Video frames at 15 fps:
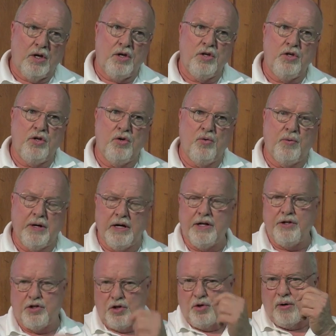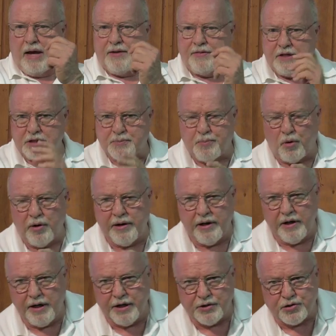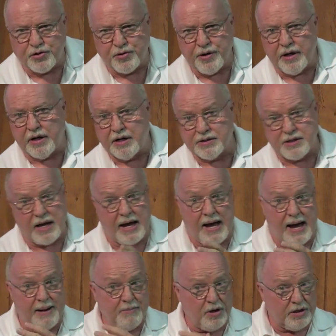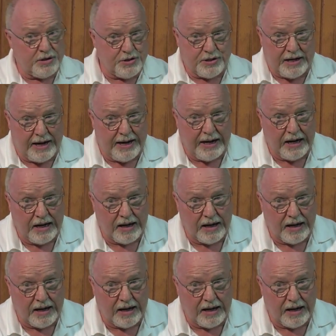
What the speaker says: You really do at this point in history, because I'm going to say,